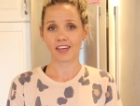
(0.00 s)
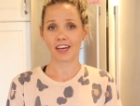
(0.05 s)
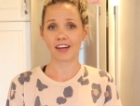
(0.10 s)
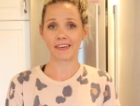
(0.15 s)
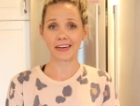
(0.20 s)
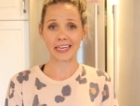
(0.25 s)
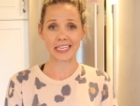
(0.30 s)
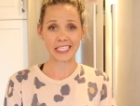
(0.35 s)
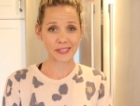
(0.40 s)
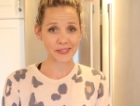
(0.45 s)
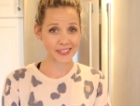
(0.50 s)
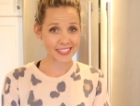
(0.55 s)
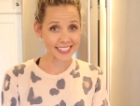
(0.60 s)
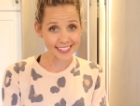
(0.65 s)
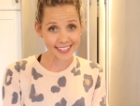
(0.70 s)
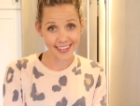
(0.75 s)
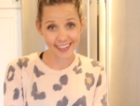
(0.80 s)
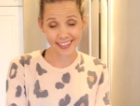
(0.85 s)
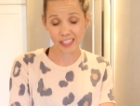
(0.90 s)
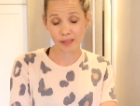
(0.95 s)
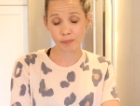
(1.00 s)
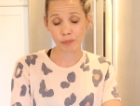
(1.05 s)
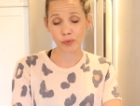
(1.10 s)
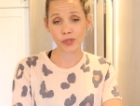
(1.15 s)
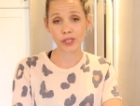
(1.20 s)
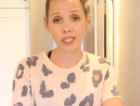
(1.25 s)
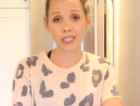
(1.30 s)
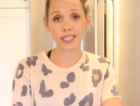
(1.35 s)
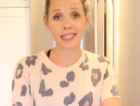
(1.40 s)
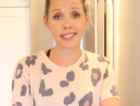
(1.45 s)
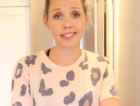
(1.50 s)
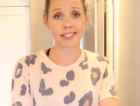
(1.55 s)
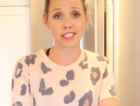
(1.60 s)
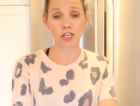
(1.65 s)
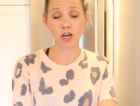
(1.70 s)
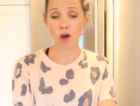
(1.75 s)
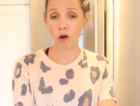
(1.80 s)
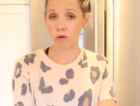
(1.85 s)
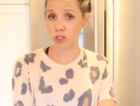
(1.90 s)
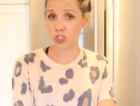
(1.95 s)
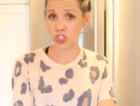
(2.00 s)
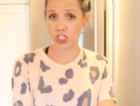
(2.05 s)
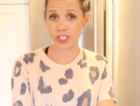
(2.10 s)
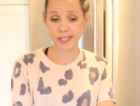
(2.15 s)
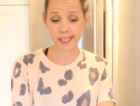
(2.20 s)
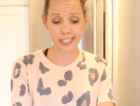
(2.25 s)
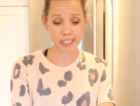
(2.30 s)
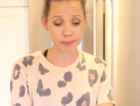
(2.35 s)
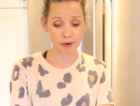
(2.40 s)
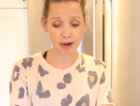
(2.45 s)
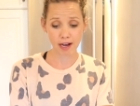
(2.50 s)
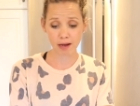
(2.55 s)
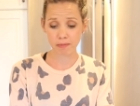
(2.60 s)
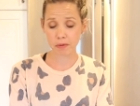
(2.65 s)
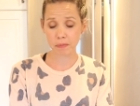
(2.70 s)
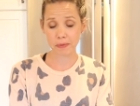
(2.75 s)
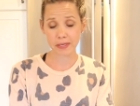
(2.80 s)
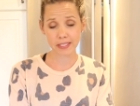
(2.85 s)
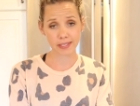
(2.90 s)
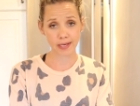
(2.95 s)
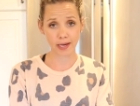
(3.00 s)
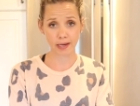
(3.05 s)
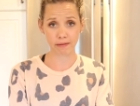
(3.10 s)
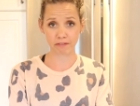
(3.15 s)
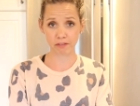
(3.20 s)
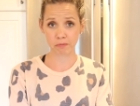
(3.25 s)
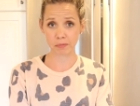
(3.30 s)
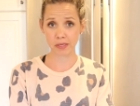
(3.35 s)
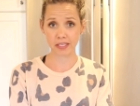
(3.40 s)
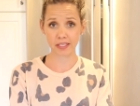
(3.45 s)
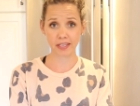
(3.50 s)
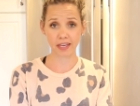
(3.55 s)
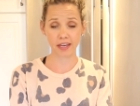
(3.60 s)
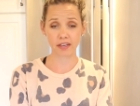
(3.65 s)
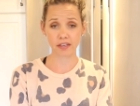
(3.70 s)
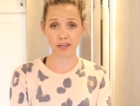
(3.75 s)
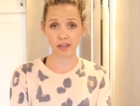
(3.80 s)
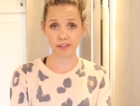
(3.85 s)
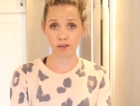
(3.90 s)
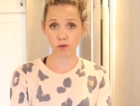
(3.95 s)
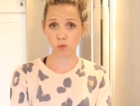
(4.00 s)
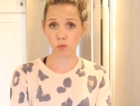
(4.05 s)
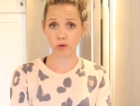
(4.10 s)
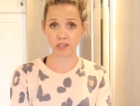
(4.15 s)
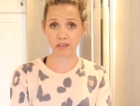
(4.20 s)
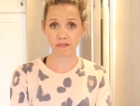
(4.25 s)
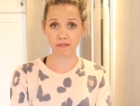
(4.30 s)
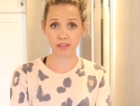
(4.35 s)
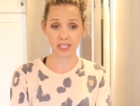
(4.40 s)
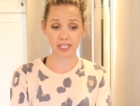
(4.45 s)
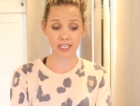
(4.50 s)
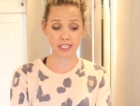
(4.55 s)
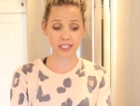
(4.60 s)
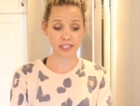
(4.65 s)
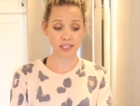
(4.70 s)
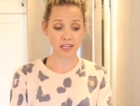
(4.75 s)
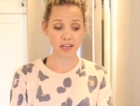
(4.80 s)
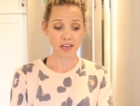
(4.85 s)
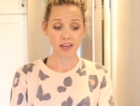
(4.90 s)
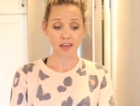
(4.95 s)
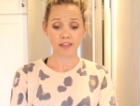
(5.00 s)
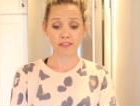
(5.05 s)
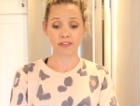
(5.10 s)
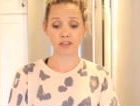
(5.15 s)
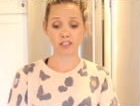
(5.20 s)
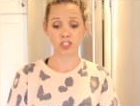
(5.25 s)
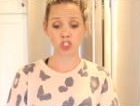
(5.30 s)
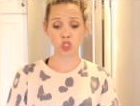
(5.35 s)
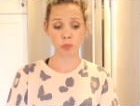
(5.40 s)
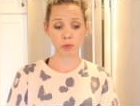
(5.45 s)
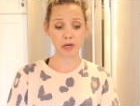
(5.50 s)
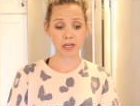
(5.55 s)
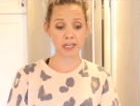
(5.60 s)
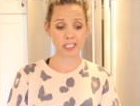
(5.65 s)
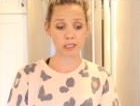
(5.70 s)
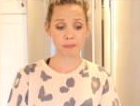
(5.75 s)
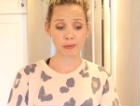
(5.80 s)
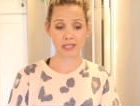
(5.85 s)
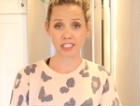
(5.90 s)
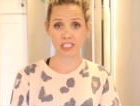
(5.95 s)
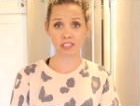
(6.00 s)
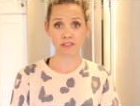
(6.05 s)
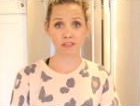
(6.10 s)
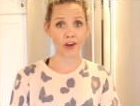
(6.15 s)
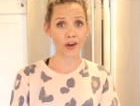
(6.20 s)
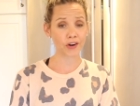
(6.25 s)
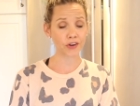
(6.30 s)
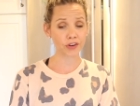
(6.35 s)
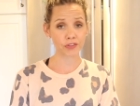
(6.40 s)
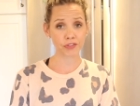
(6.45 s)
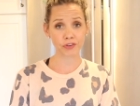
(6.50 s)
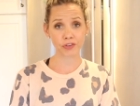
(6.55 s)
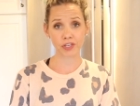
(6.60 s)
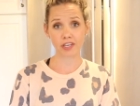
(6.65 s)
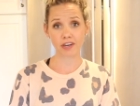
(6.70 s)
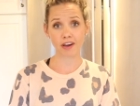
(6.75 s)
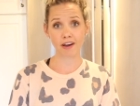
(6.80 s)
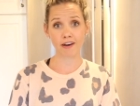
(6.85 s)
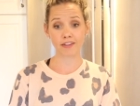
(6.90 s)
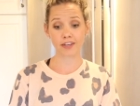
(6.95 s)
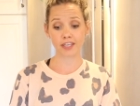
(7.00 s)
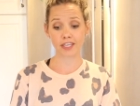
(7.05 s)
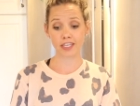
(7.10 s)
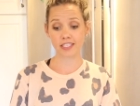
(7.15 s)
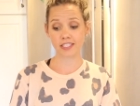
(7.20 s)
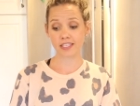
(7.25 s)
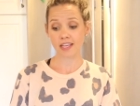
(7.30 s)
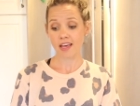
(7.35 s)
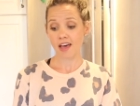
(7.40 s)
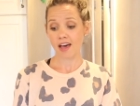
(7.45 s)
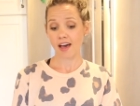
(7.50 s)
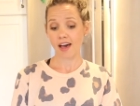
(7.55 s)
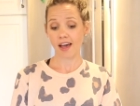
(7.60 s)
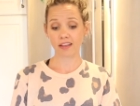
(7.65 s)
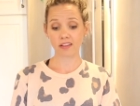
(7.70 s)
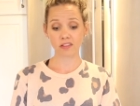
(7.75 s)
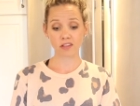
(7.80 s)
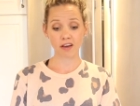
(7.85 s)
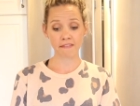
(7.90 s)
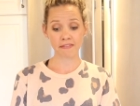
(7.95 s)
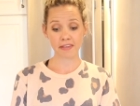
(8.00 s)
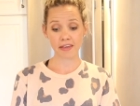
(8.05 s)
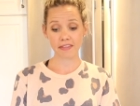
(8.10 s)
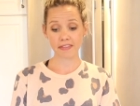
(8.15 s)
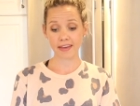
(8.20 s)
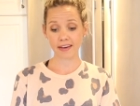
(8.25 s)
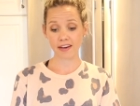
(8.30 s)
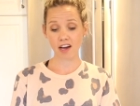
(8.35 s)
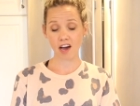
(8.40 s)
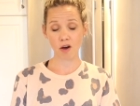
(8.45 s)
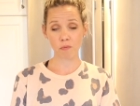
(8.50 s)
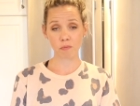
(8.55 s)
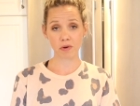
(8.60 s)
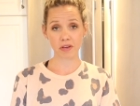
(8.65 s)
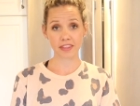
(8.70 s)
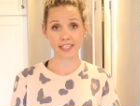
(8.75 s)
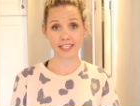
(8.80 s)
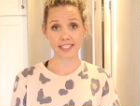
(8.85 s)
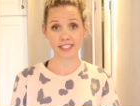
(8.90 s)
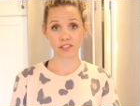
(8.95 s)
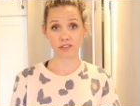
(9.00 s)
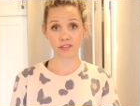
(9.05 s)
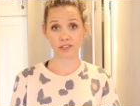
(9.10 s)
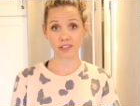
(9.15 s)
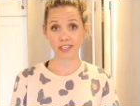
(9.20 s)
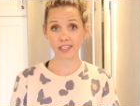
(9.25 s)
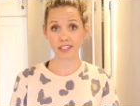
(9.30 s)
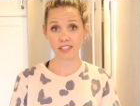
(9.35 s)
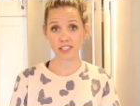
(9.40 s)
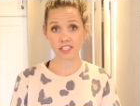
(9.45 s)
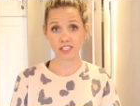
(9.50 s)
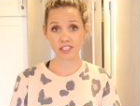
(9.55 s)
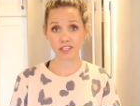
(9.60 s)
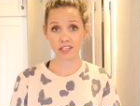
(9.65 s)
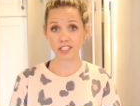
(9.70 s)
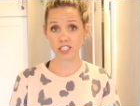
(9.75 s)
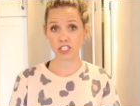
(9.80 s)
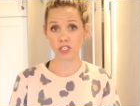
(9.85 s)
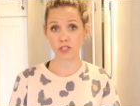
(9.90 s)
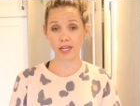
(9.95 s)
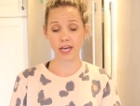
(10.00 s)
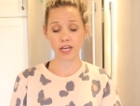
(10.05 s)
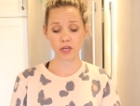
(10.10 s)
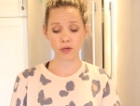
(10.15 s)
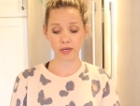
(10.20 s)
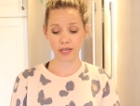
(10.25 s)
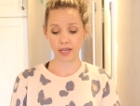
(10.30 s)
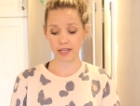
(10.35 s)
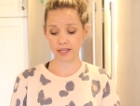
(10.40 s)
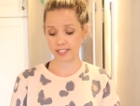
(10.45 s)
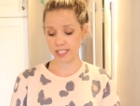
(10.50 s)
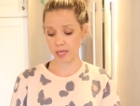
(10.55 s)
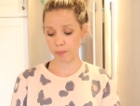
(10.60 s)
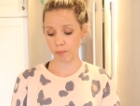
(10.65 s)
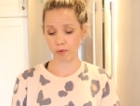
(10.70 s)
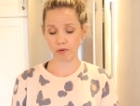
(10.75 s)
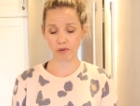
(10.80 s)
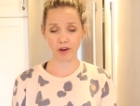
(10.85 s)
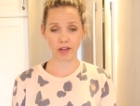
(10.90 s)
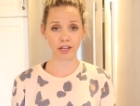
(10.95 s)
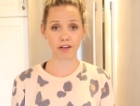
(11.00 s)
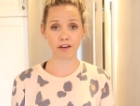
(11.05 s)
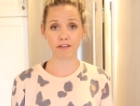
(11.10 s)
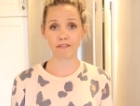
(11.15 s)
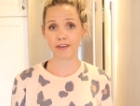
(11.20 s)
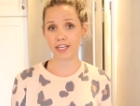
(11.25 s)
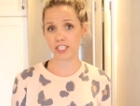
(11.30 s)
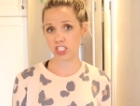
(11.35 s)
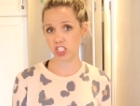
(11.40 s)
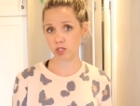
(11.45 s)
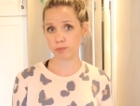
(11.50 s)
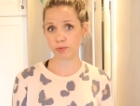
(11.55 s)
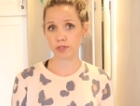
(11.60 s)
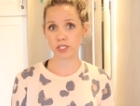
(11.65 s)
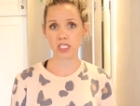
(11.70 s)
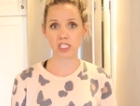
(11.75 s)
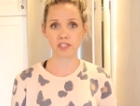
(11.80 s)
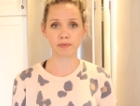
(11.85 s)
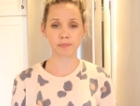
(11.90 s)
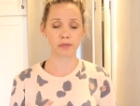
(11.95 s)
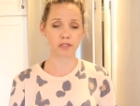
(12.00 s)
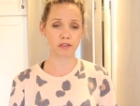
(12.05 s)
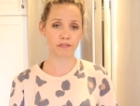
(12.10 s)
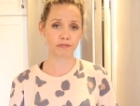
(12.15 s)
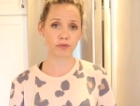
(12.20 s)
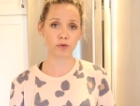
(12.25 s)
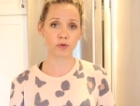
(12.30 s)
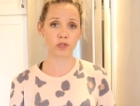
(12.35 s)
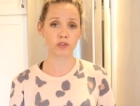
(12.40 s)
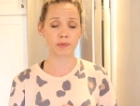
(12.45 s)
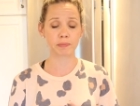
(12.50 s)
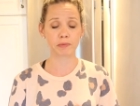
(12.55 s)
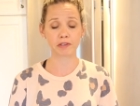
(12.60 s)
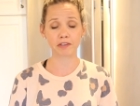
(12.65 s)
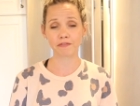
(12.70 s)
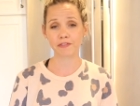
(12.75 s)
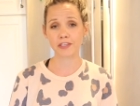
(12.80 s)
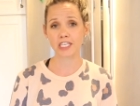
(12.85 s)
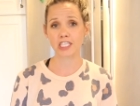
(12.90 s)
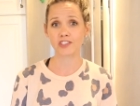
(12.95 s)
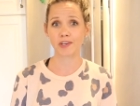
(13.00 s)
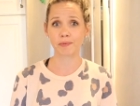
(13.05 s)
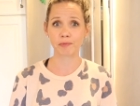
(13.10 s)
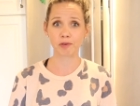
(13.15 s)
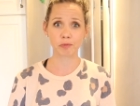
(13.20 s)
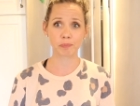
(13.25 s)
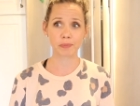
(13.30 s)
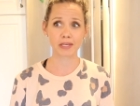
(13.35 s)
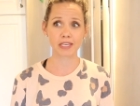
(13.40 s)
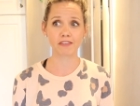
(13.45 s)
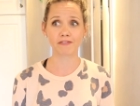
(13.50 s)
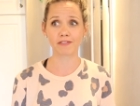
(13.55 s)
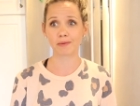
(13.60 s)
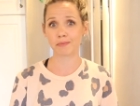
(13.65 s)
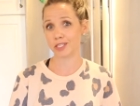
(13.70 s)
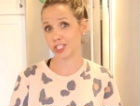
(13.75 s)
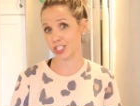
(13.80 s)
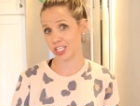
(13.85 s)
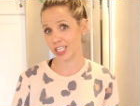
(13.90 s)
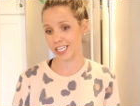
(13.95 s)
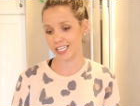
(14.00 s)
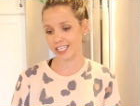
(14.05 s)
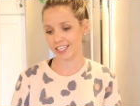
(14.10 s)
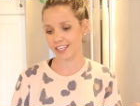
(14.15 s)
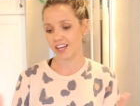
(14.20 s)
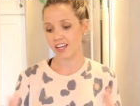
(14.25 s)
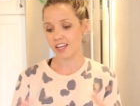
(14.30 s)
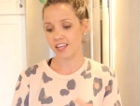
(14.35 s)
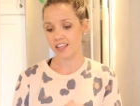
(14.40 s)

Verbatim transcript: All right, so this cutting board is an OG. It's probably time for me to get another one of these. They're super inexpensive, under $30. I love that they come with these little inserts so that you can separate your vegetables from your fruits, from your fish, from your beef, from your chicken.